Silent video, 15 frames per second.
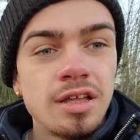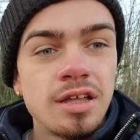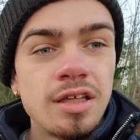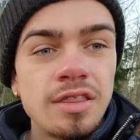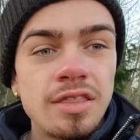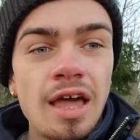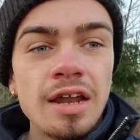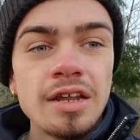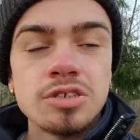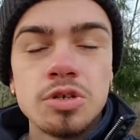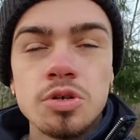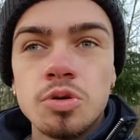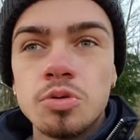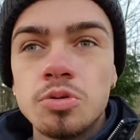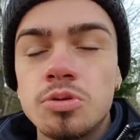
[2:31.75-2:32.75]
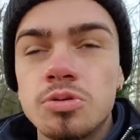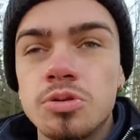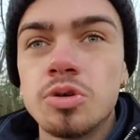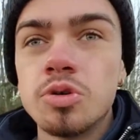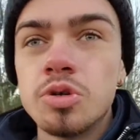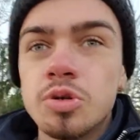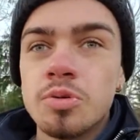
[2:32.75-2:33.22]
That is who
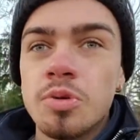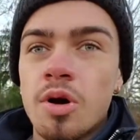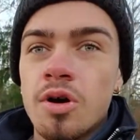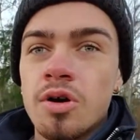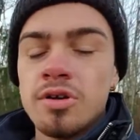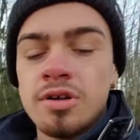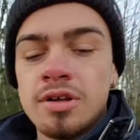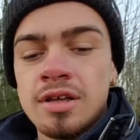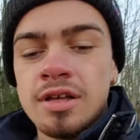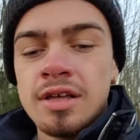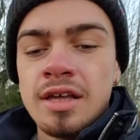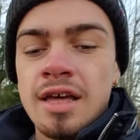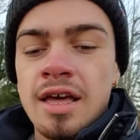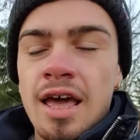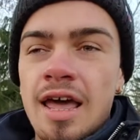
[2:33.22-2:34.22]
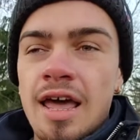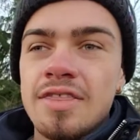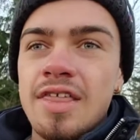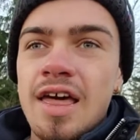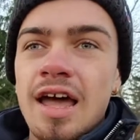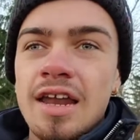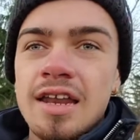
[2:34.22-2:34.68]
you are. And
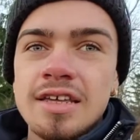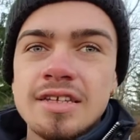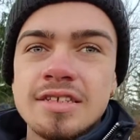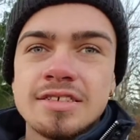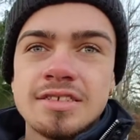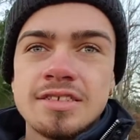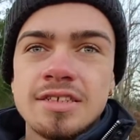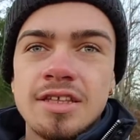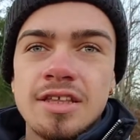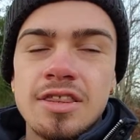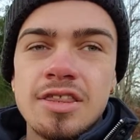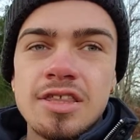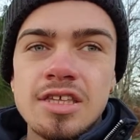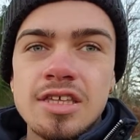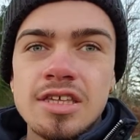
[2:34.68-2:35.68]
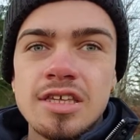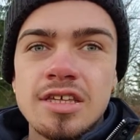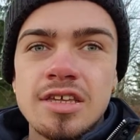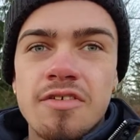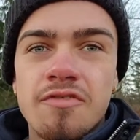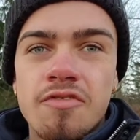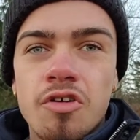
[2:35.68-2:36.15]
that is the
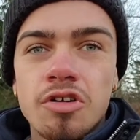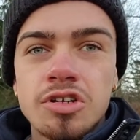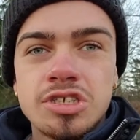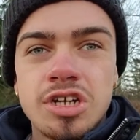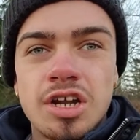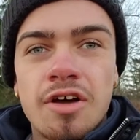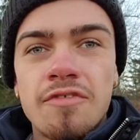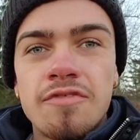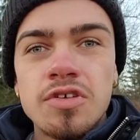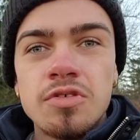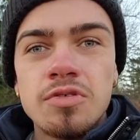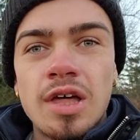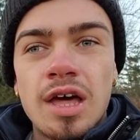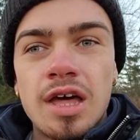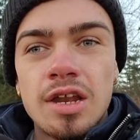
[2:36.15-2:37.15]
version of you that